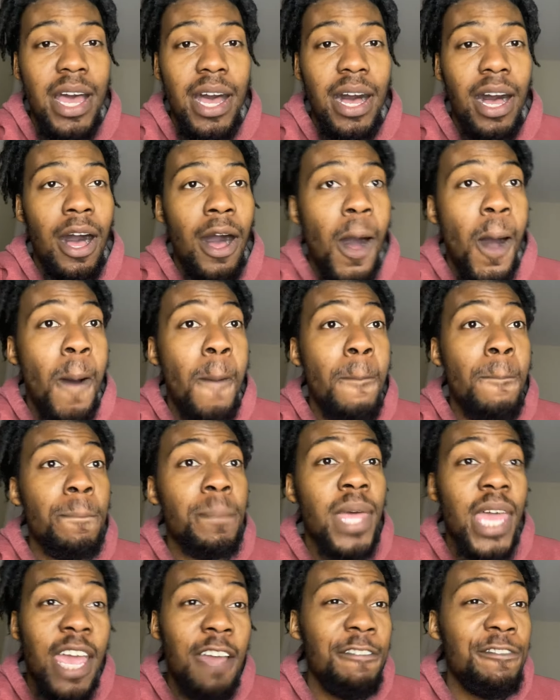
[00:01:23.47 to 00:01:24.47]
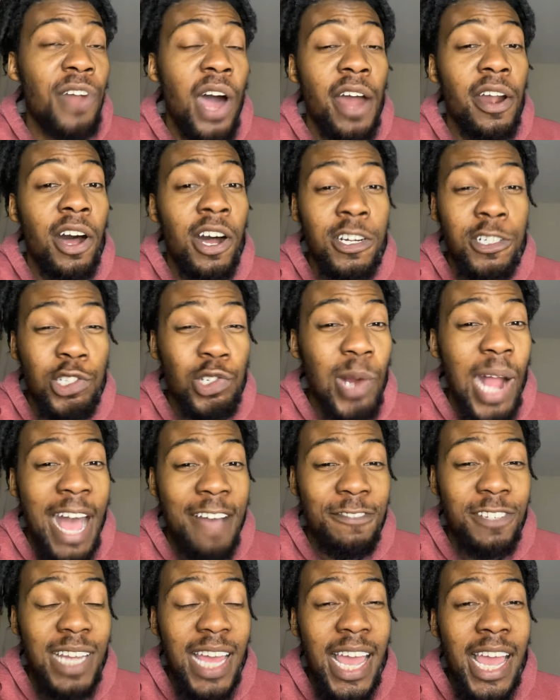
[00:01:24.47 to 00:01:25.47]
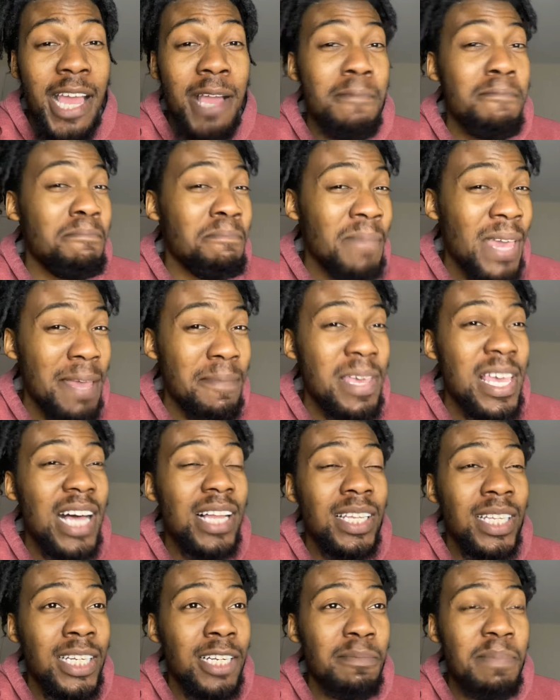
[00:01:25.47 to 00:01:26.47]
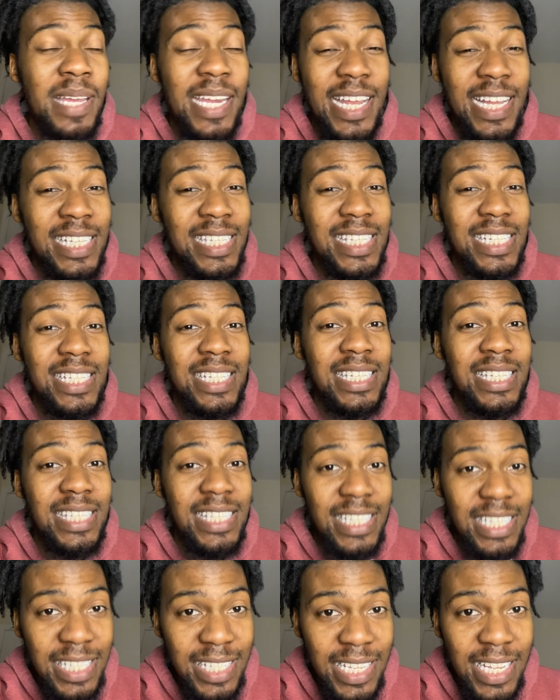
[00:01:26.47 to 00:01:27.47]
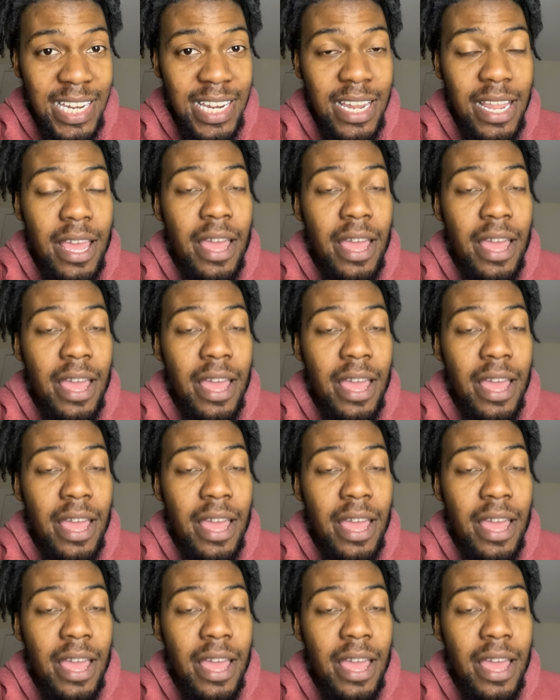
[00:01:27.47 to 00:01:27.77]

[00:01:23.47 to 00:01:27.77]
um, if not on draft day, maybe a little bit into the season.